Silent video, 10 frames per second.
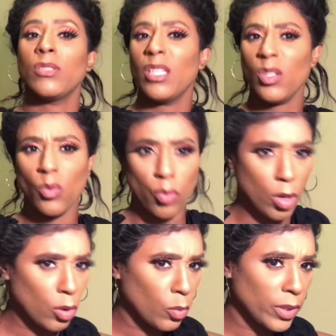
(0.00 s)
There's nothing
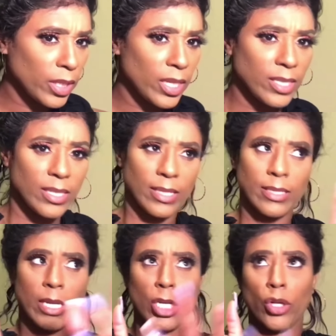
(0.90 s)
wrong with it. It's
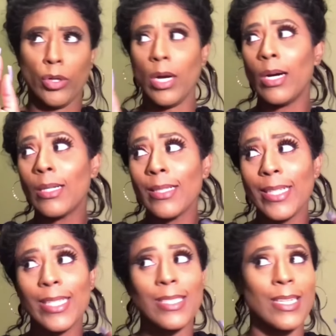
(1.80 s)
not saying you're ugly.